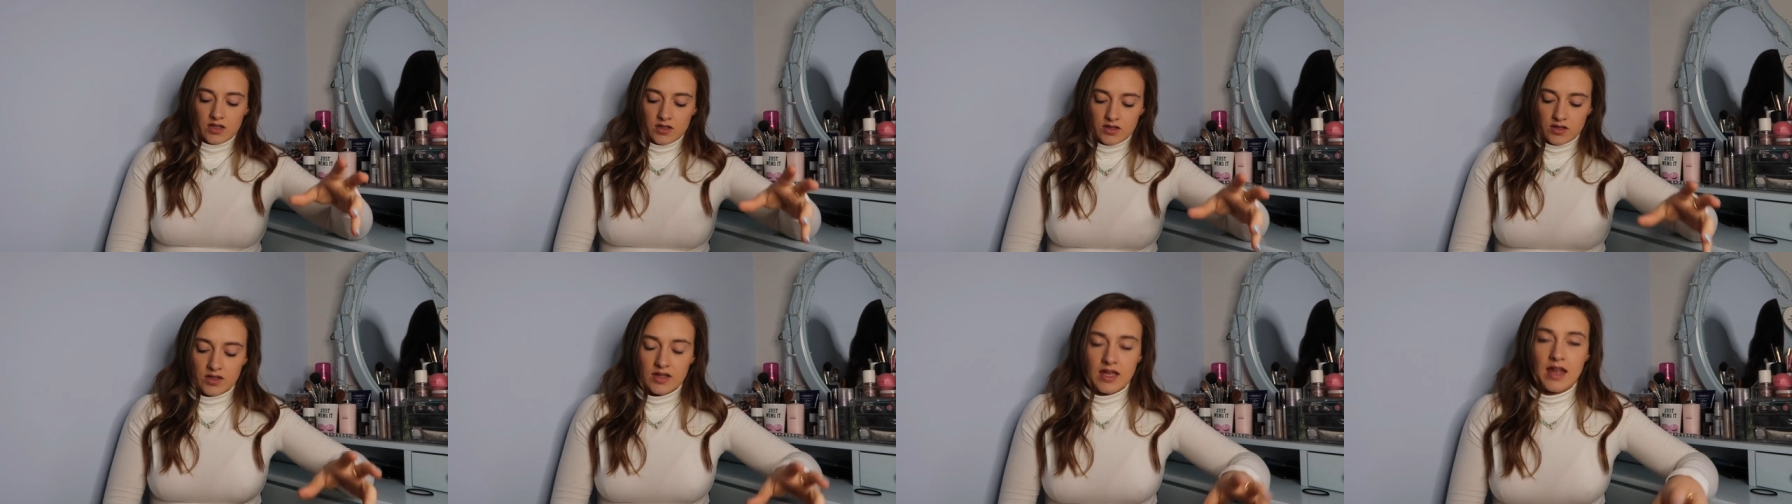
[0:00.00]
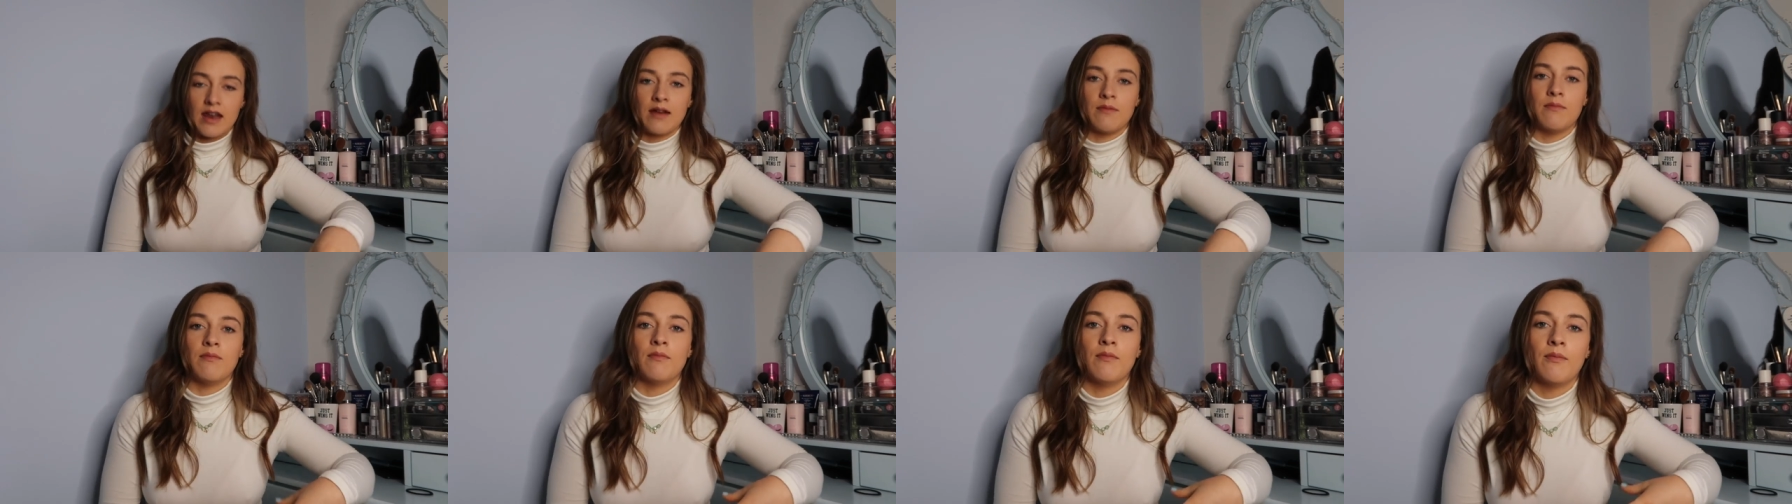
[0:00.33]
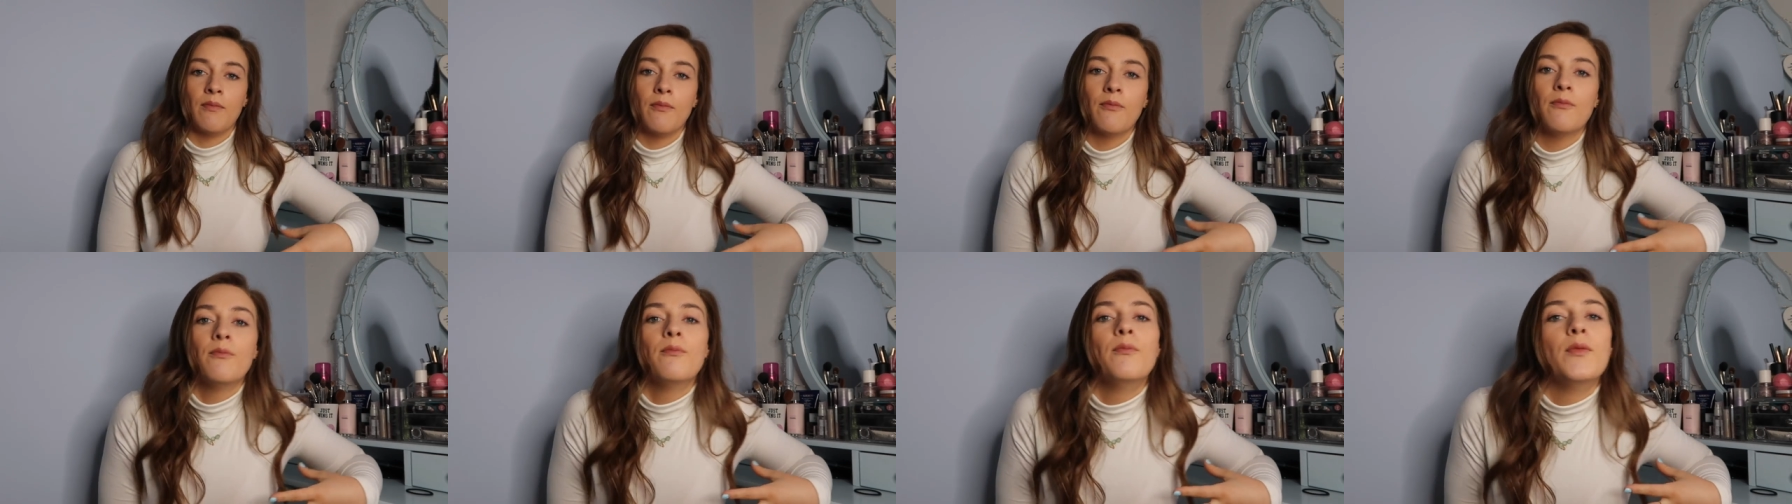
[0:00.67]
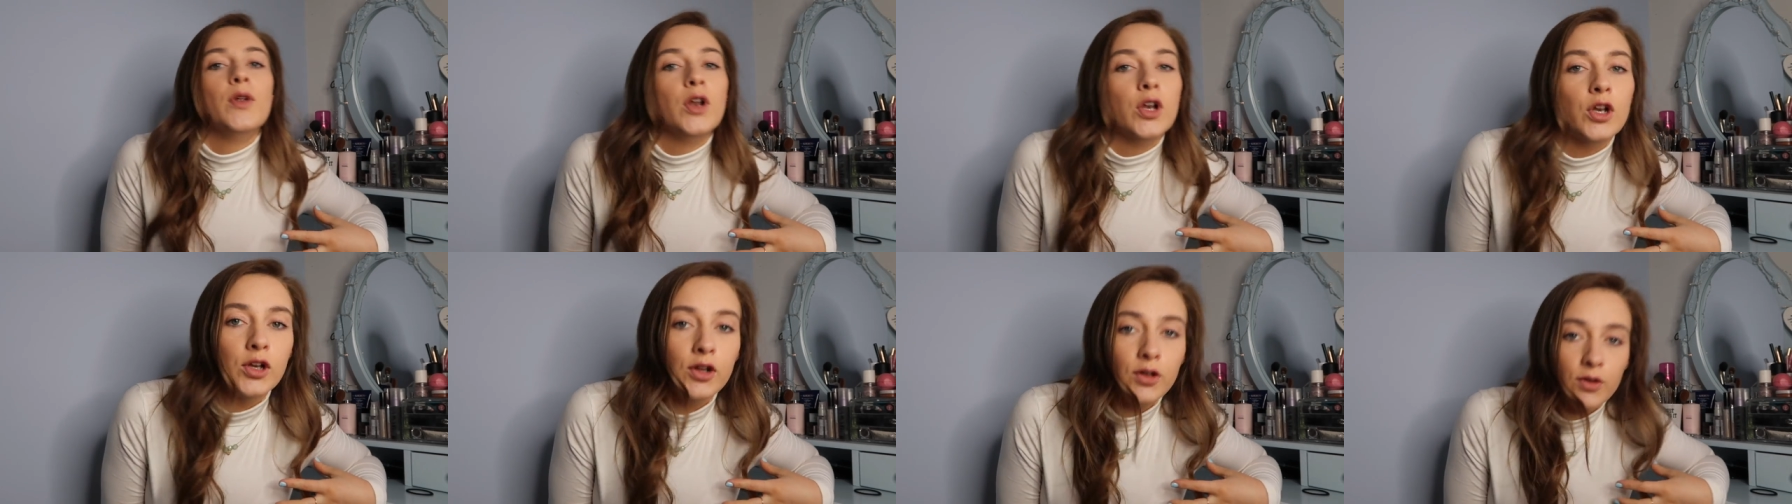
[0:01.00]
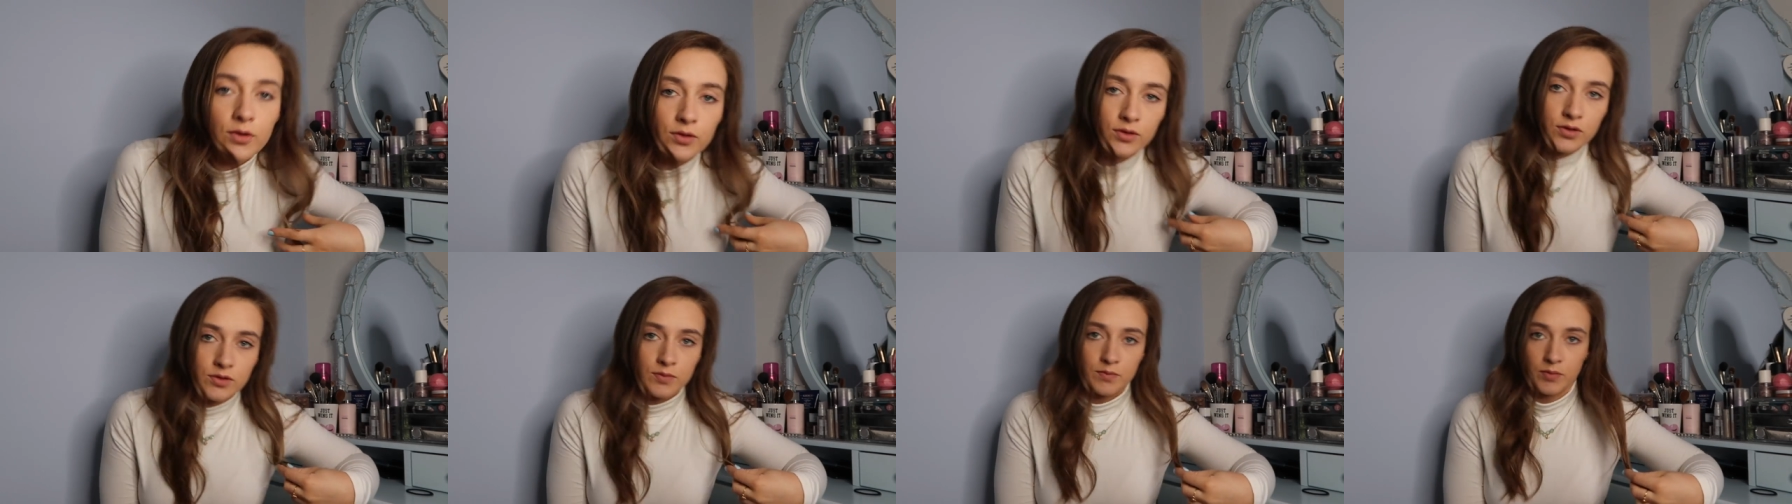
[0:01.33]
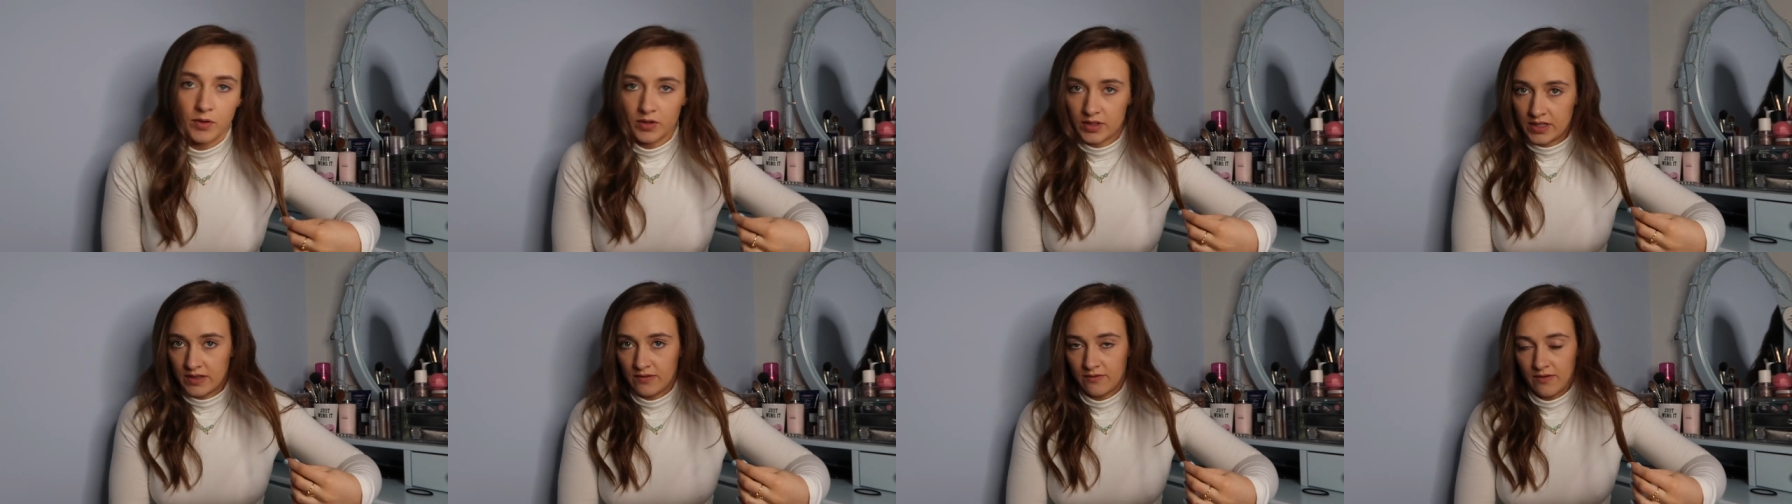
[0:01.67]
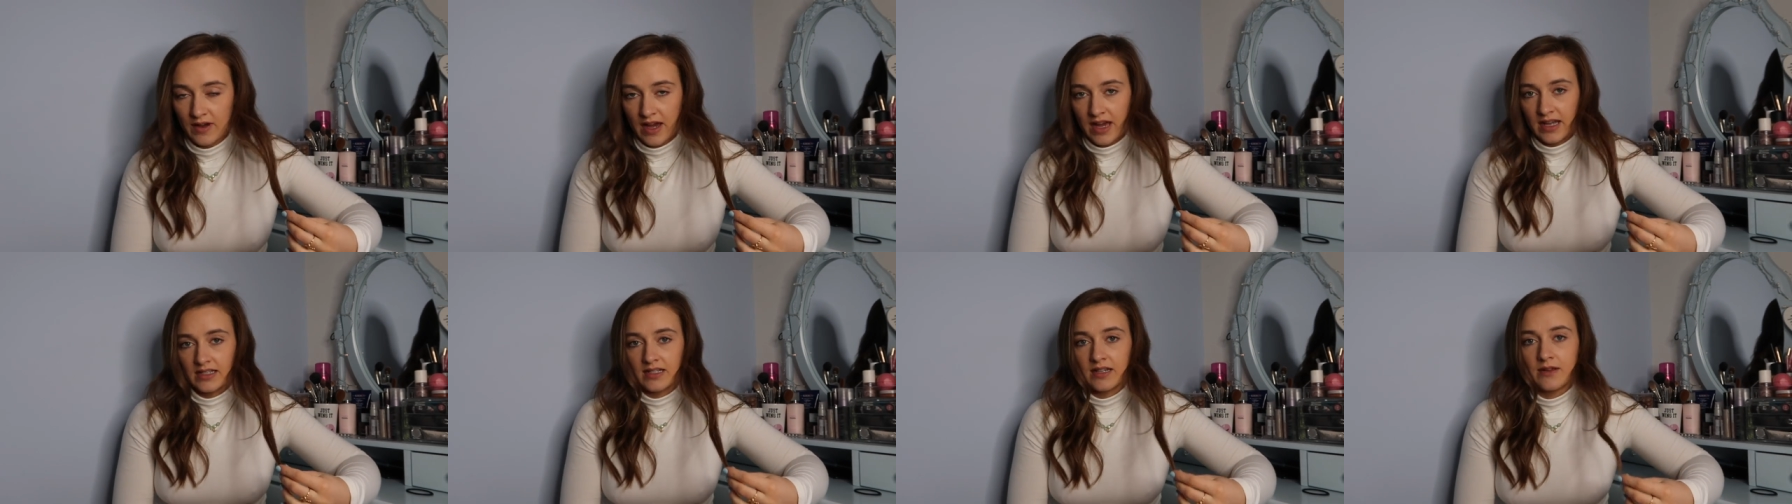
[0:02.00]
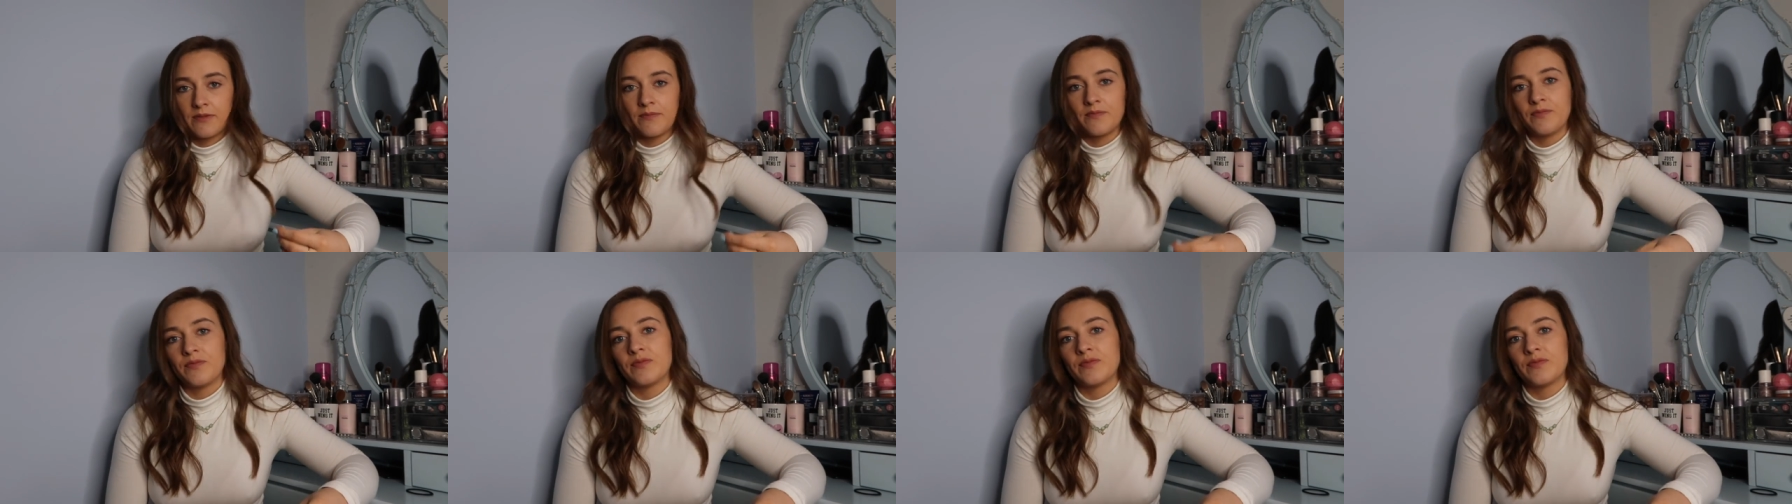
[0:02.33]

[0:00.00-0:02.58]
to then lose body fat.